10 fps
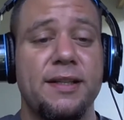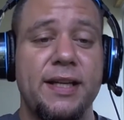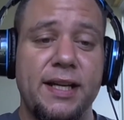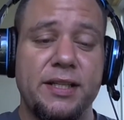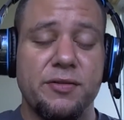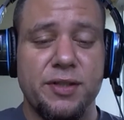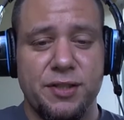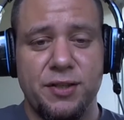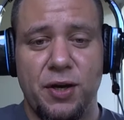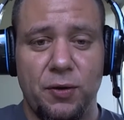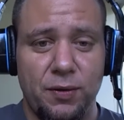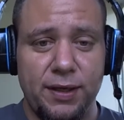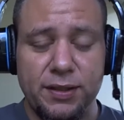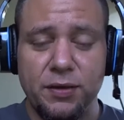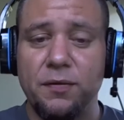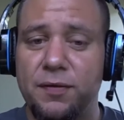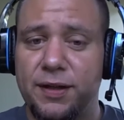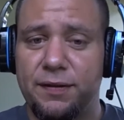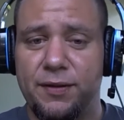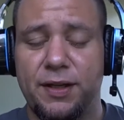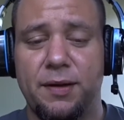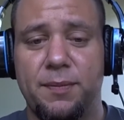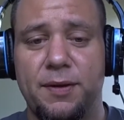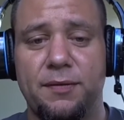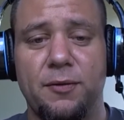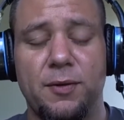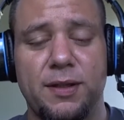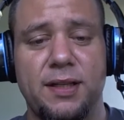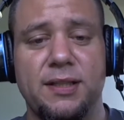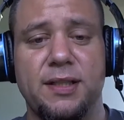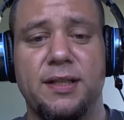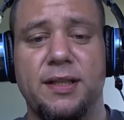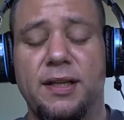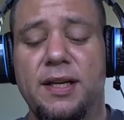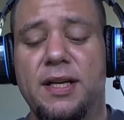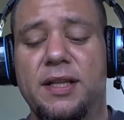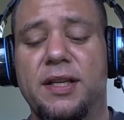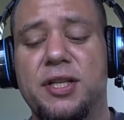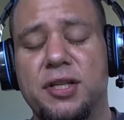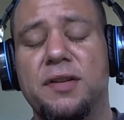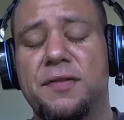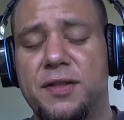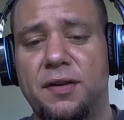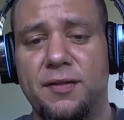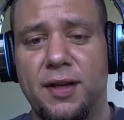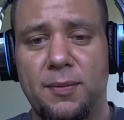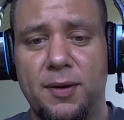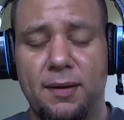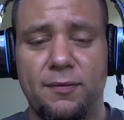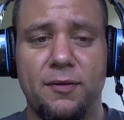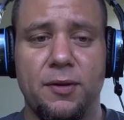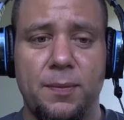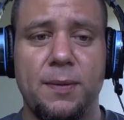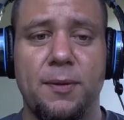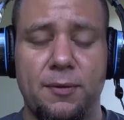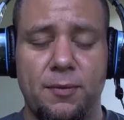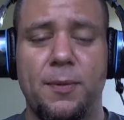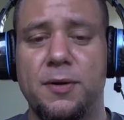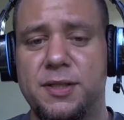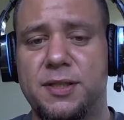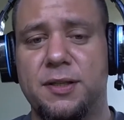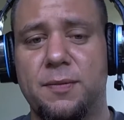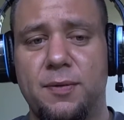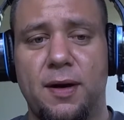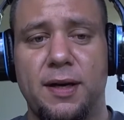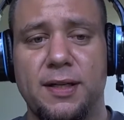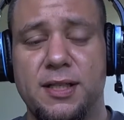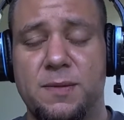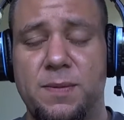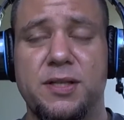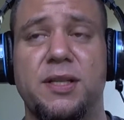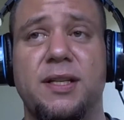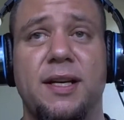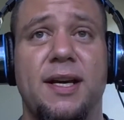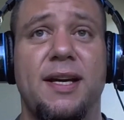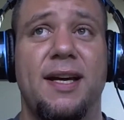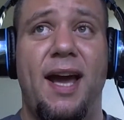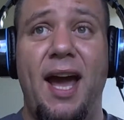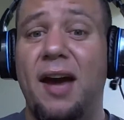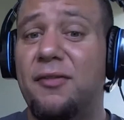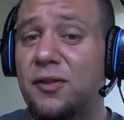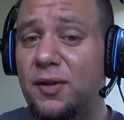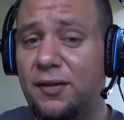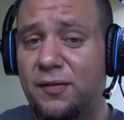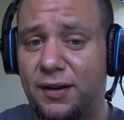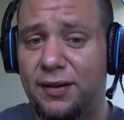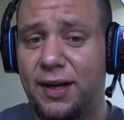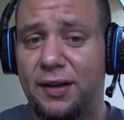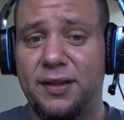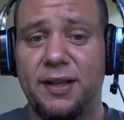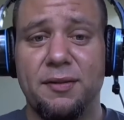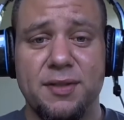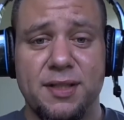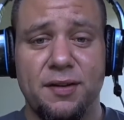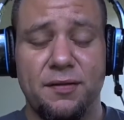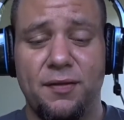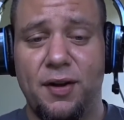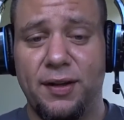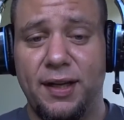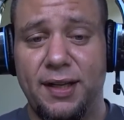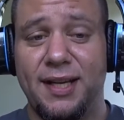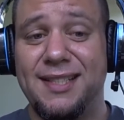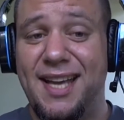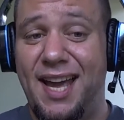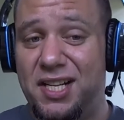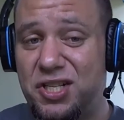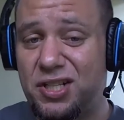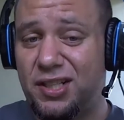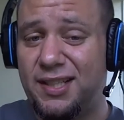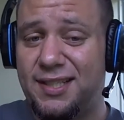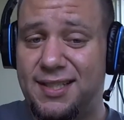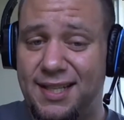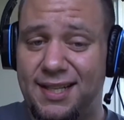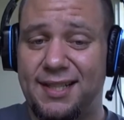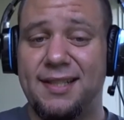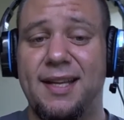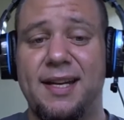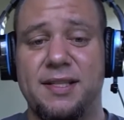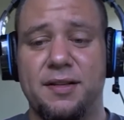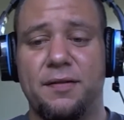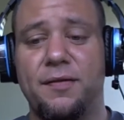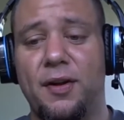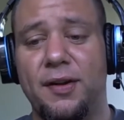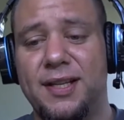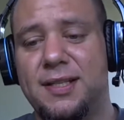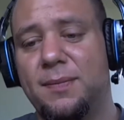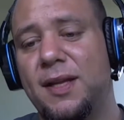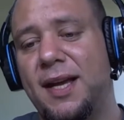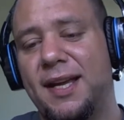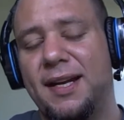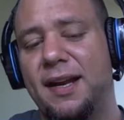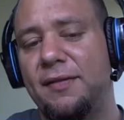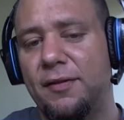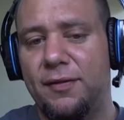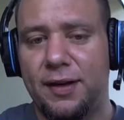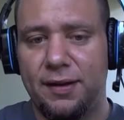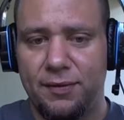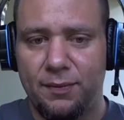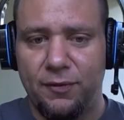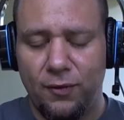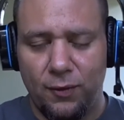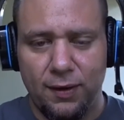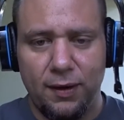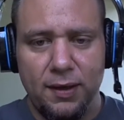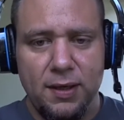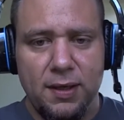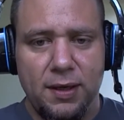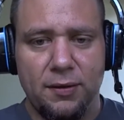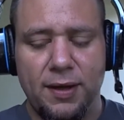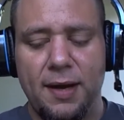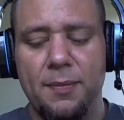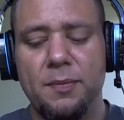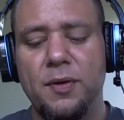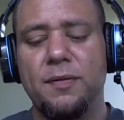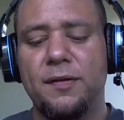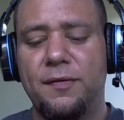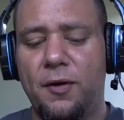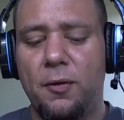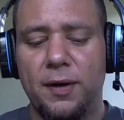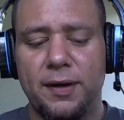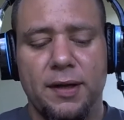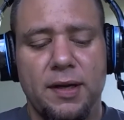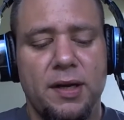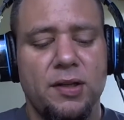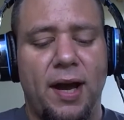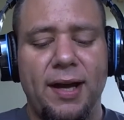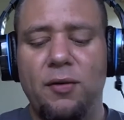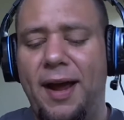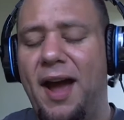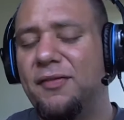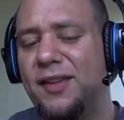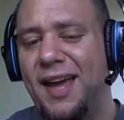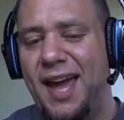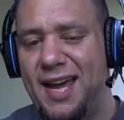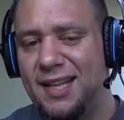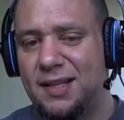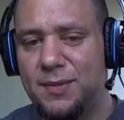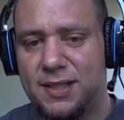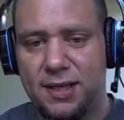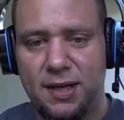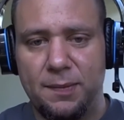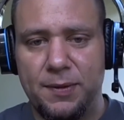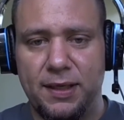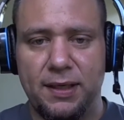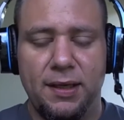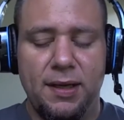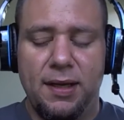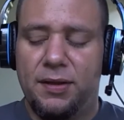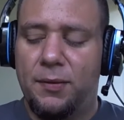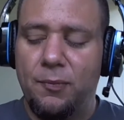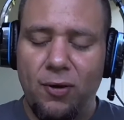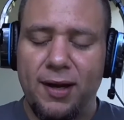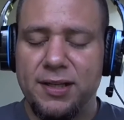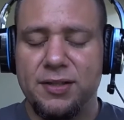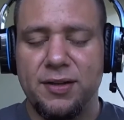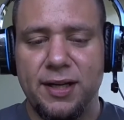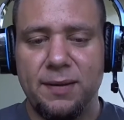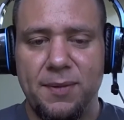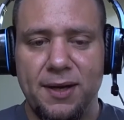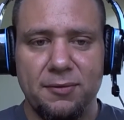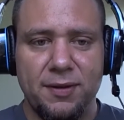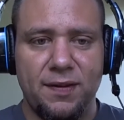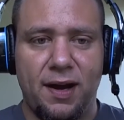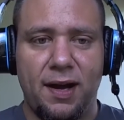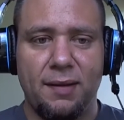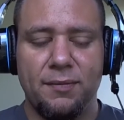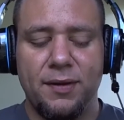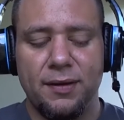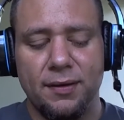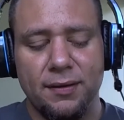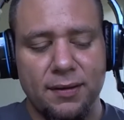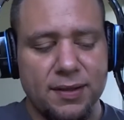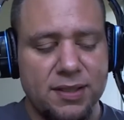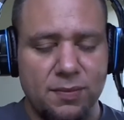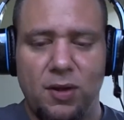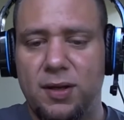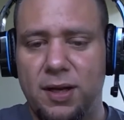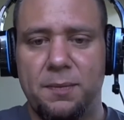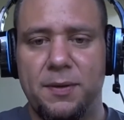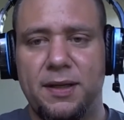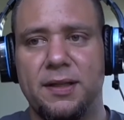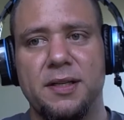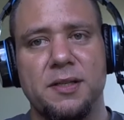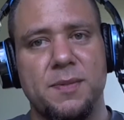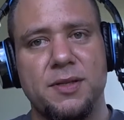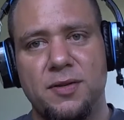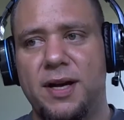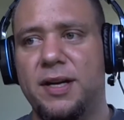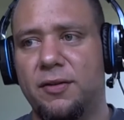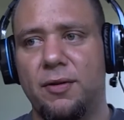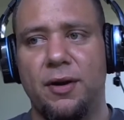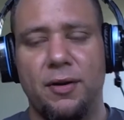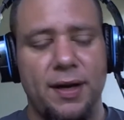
The answer is no. I don't forgive the company for what they did. They should have solved that problem for the people that were purchasing their products, especially after I found out that it was their fault and they intentionally did it. That is their fault. That's something I can never forgive them for. Okay, but moving forward, I don't have to hate them as a company. Their products are getting better with time. They're a small company that has been trying to grow.